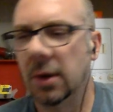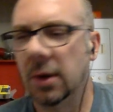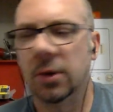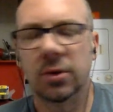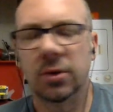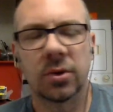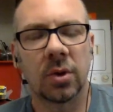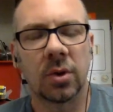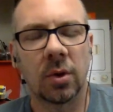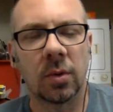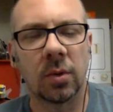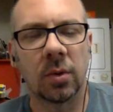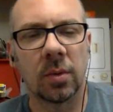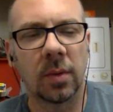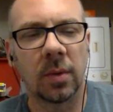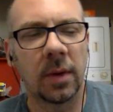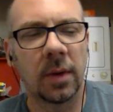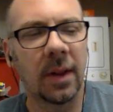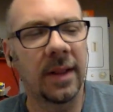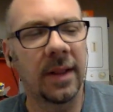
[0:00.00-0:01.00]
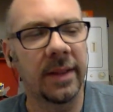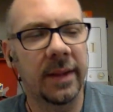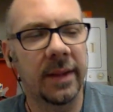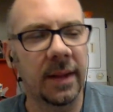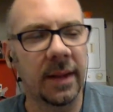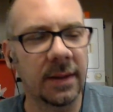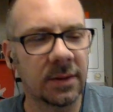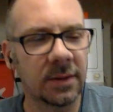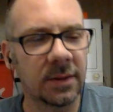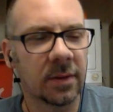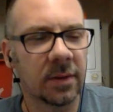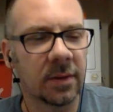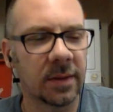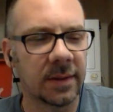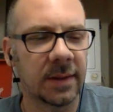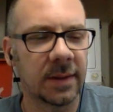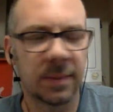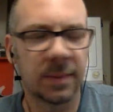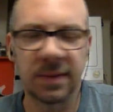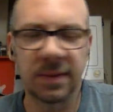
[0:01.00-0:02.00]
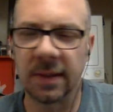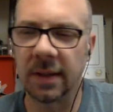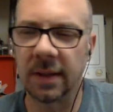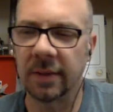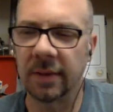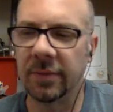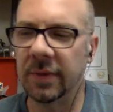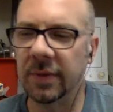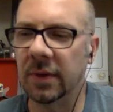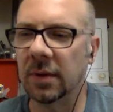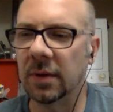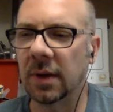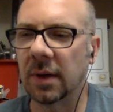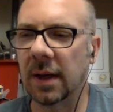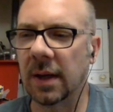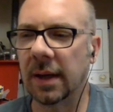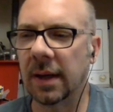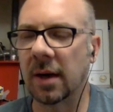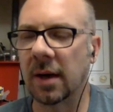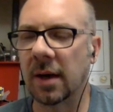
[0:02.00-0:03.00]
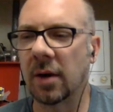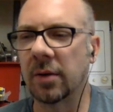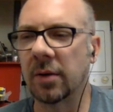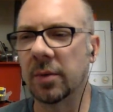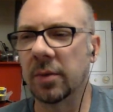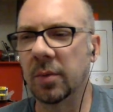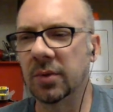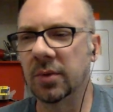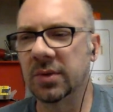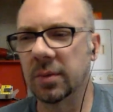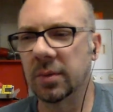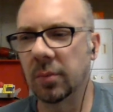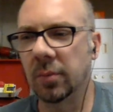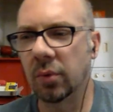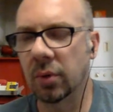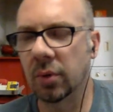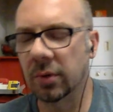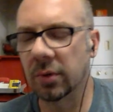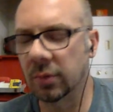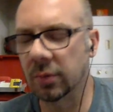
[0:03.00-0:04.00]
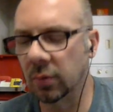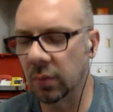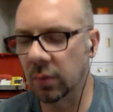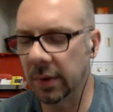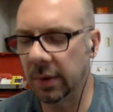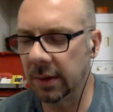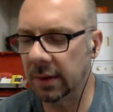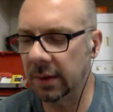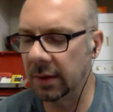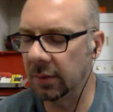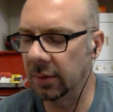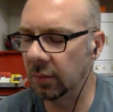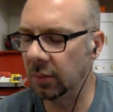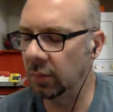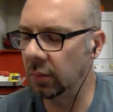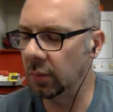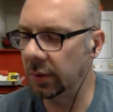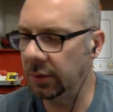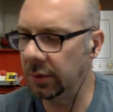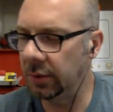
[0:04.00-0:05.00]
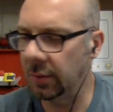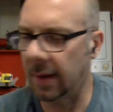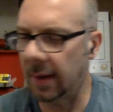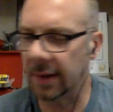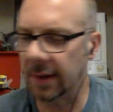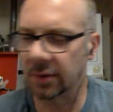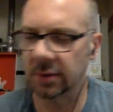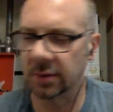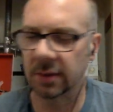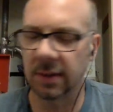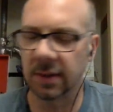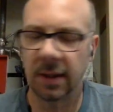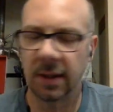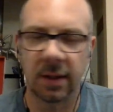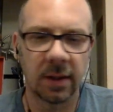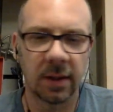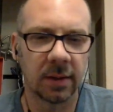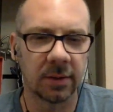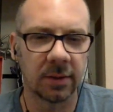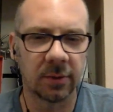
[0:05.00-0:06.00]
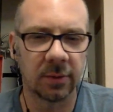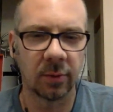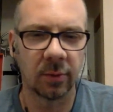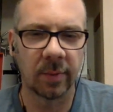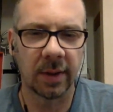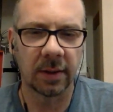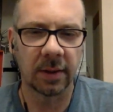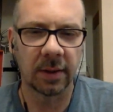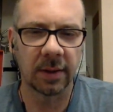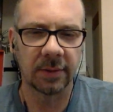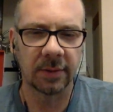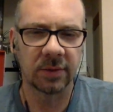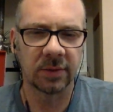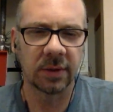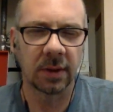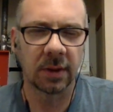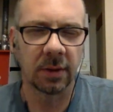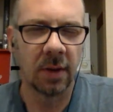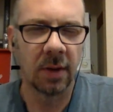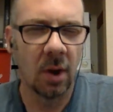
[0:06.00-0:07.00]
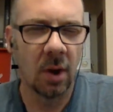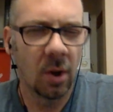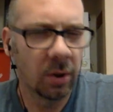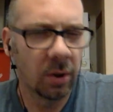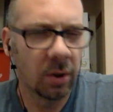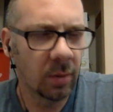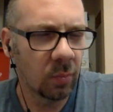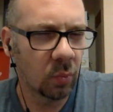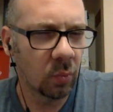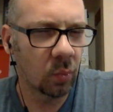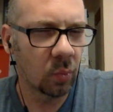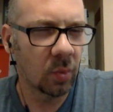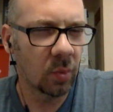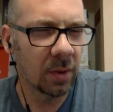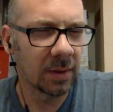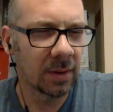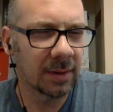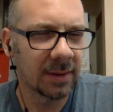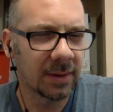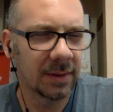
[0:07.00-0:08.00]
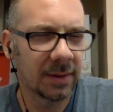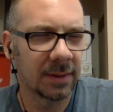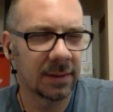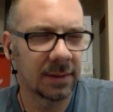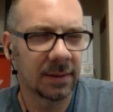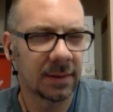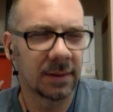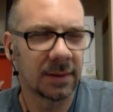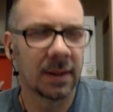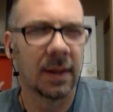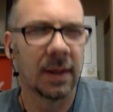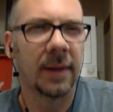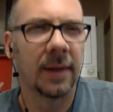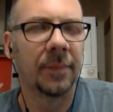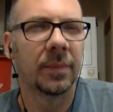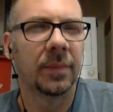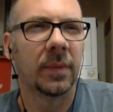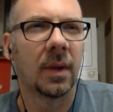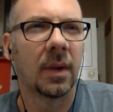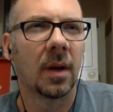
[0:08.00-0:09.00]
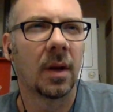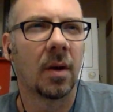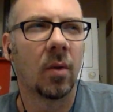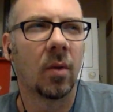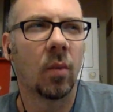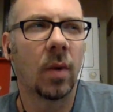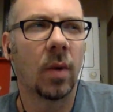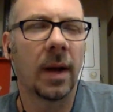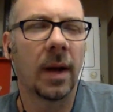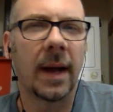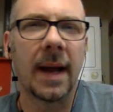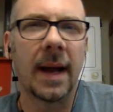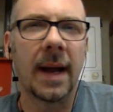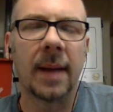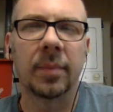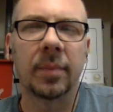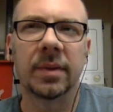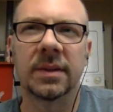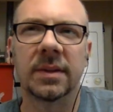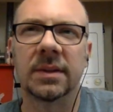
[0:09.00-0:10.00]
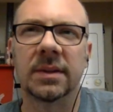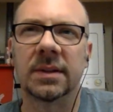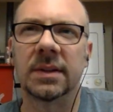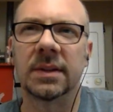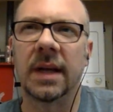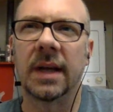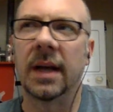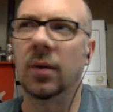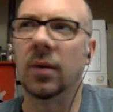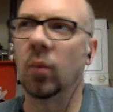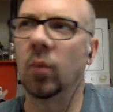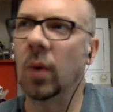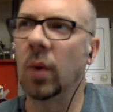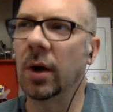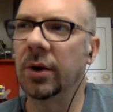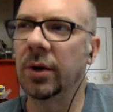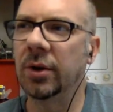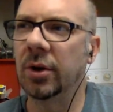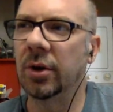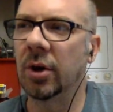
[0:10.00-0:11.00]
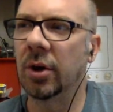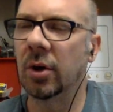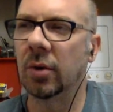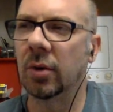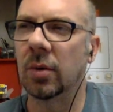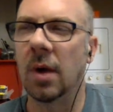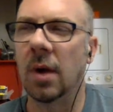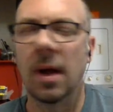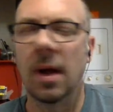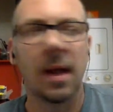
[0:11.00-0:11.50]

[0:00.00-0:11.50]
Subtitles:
So these are the tips that I feel like are the most important when you actually take on the nomad lifestyle. Number one is what happens and where do you go?